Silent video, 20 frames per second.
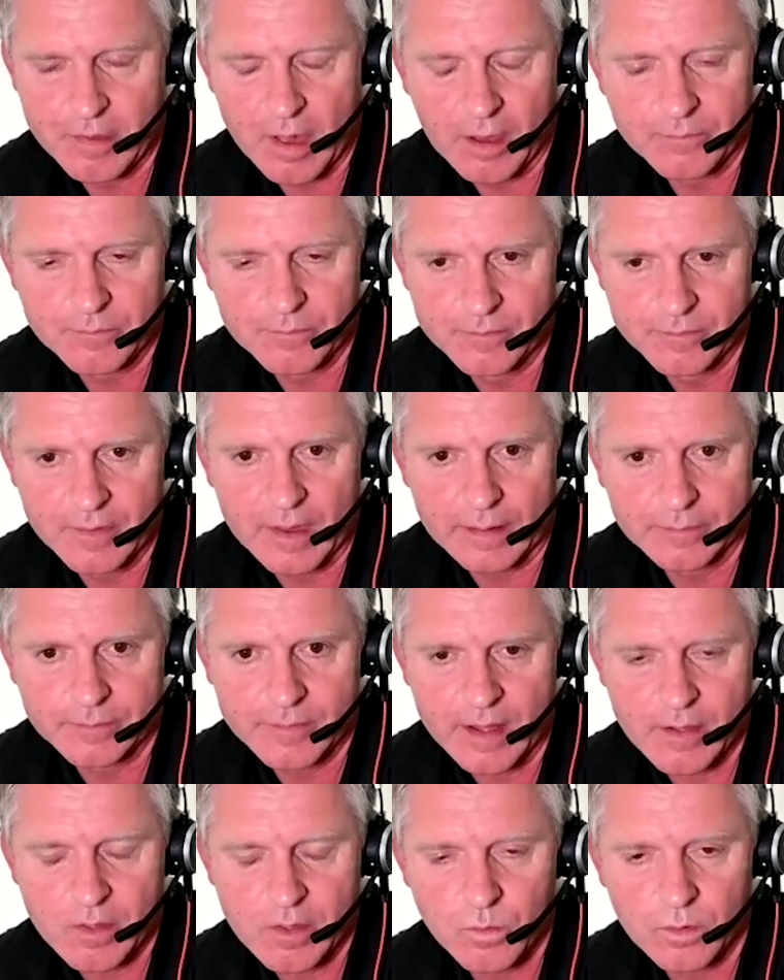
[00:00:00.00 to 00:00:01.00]
that's
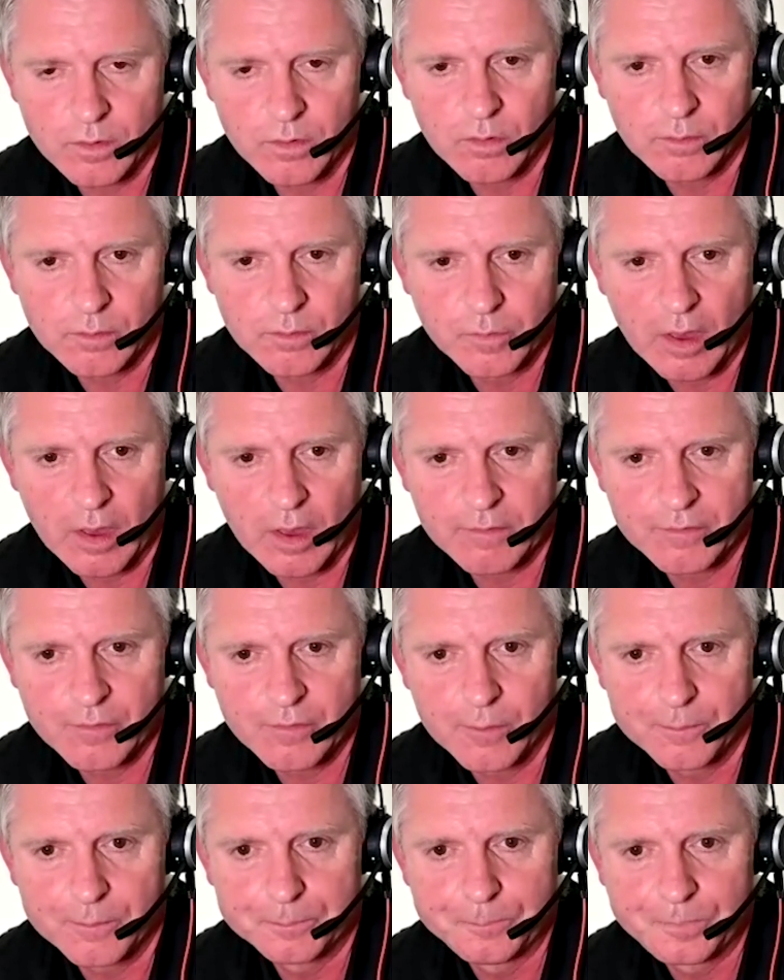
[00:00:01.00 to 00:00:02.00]
what you're going for.
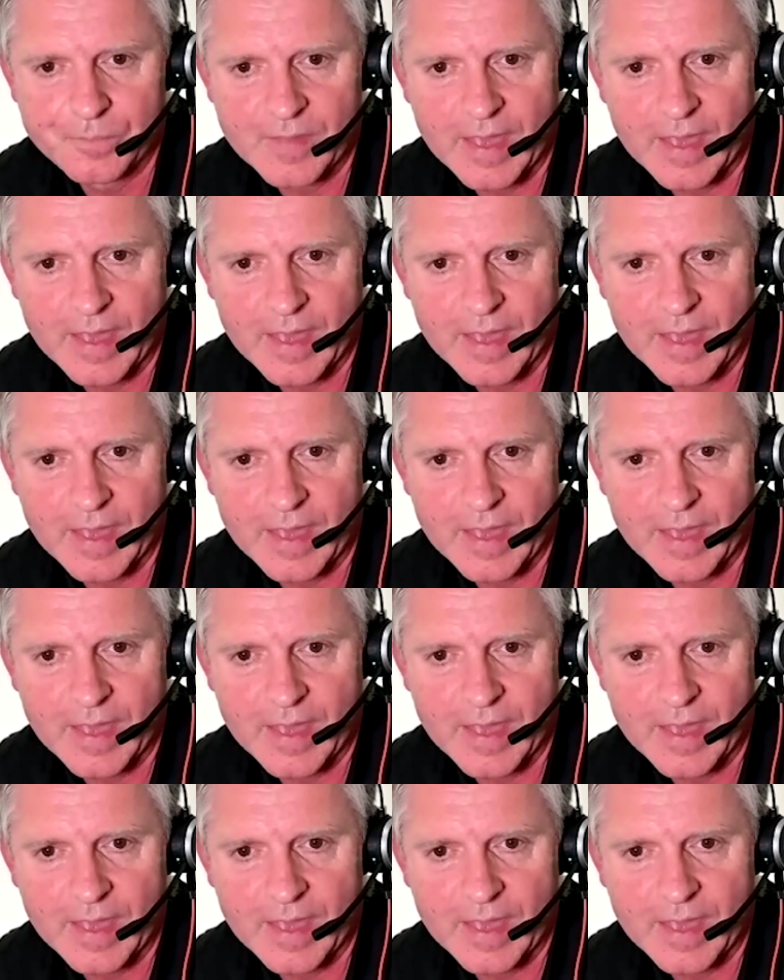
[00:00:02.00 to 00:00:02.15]
Yeah.